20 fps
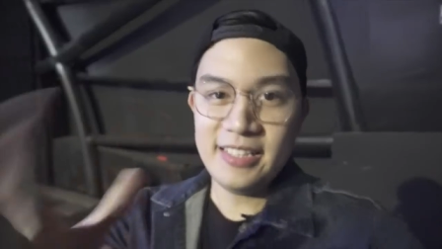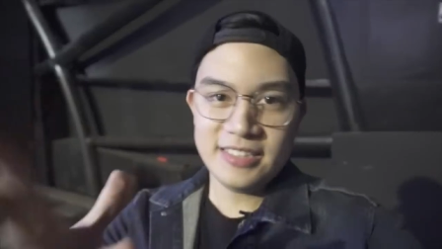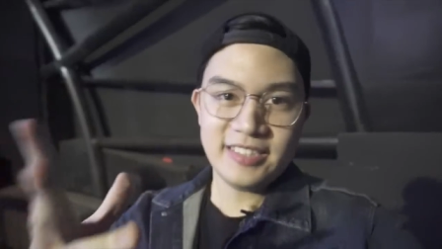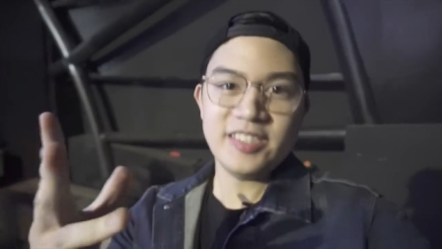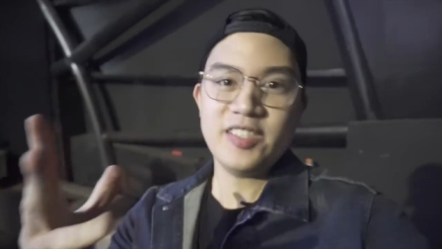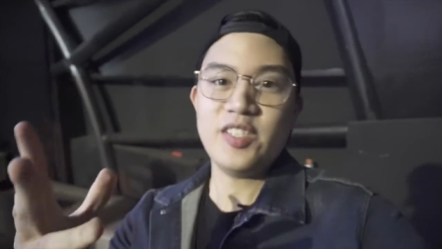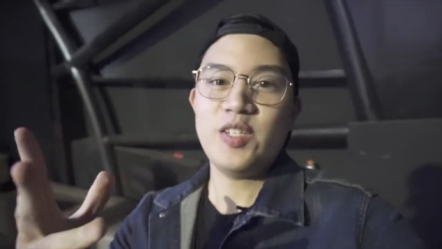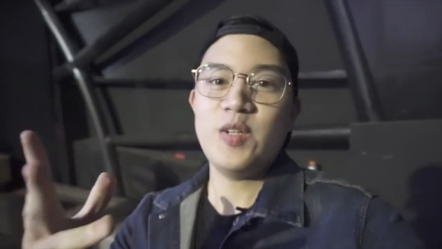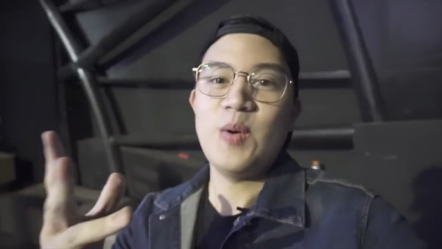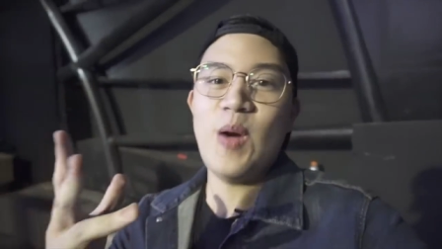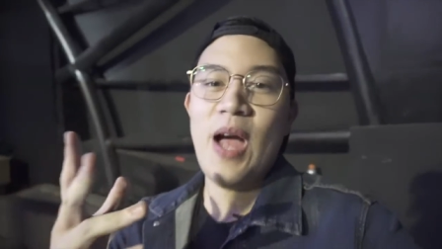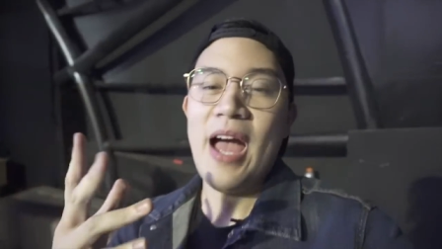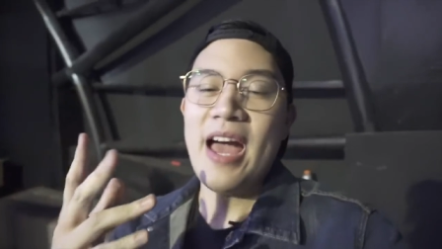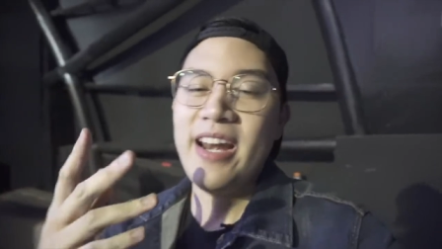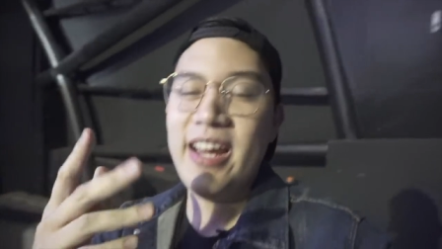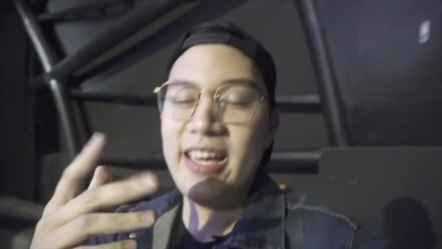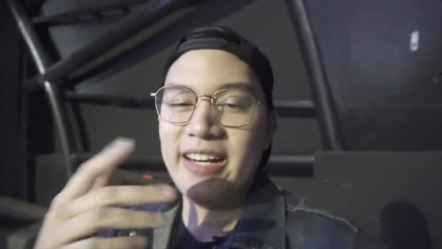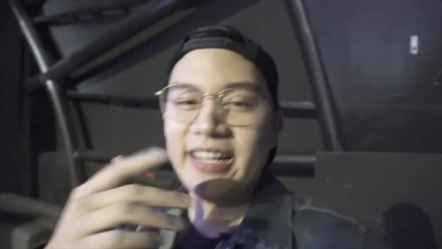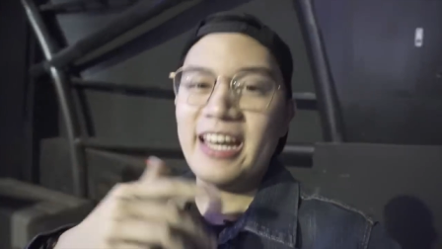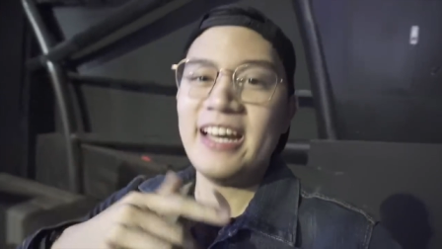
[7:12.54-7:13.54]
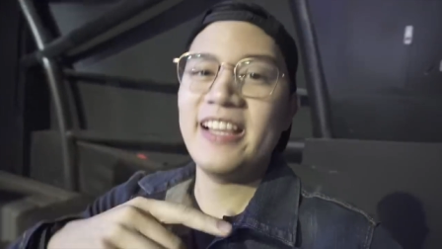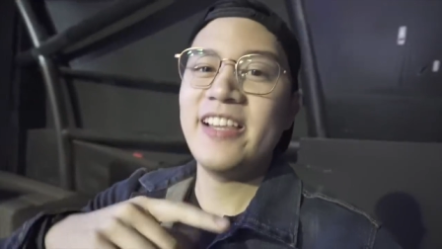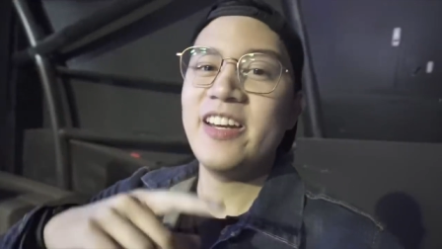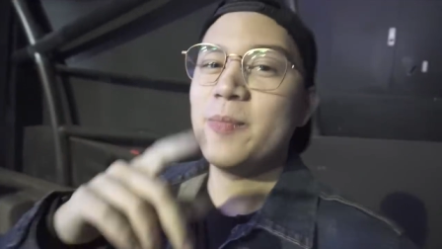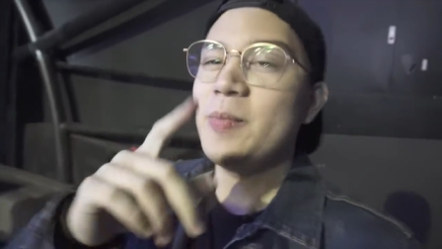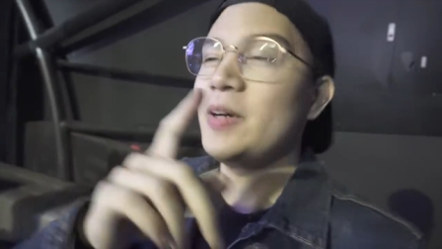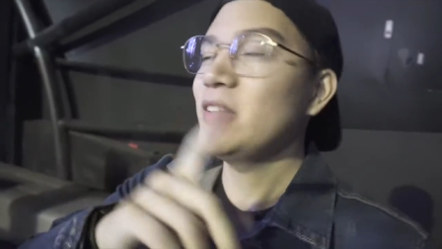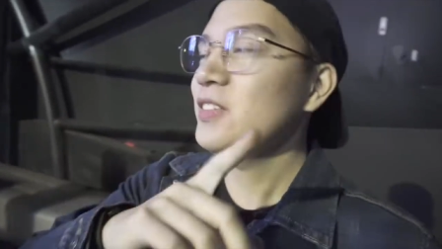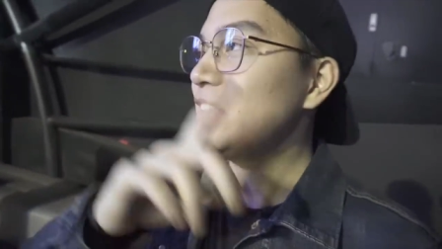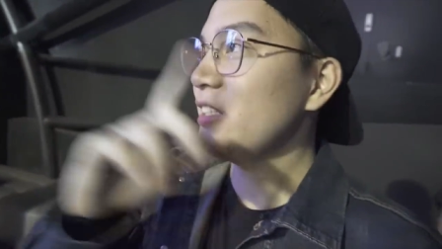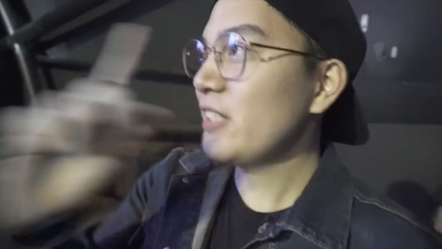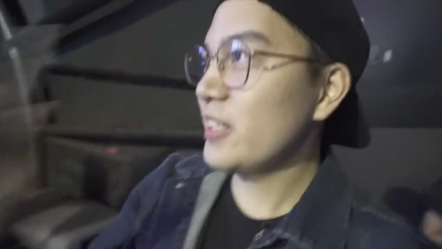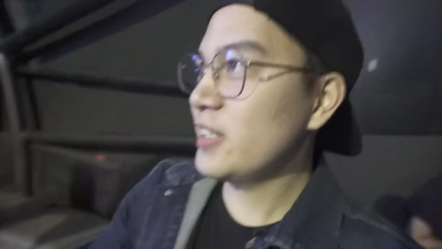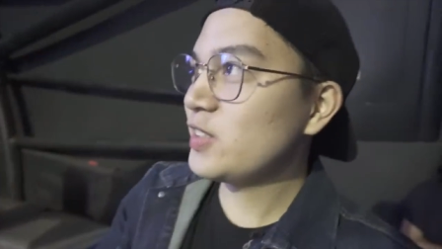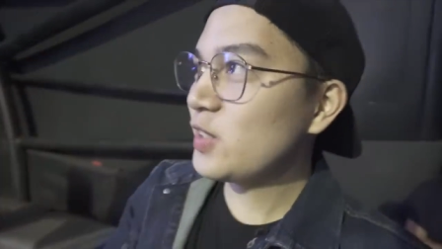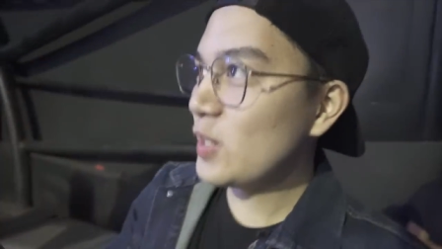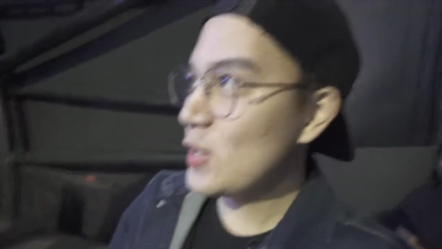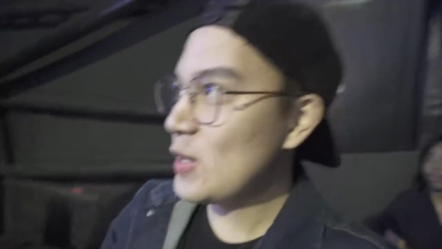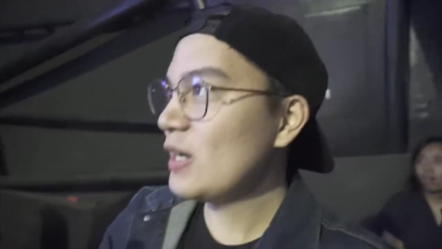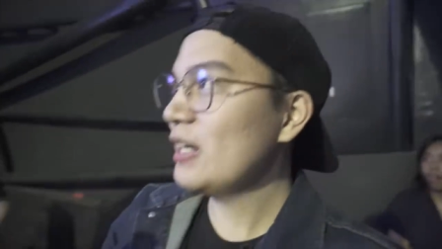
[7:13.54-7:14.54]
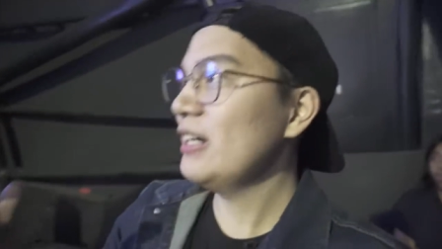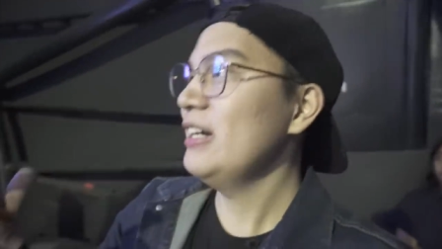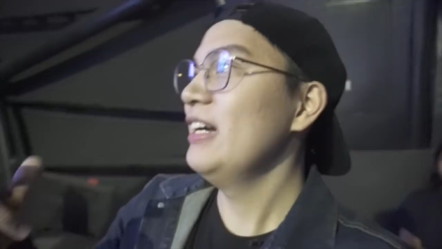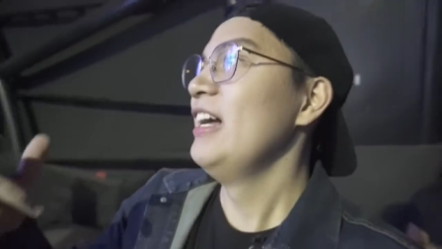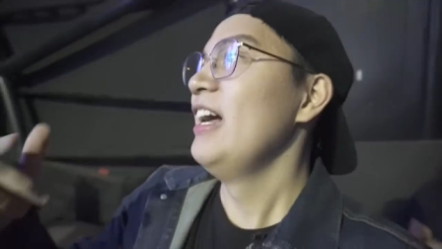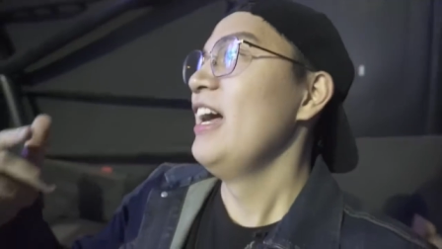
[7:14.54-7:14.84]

it's the show. Hannah and Callie are about to sing a song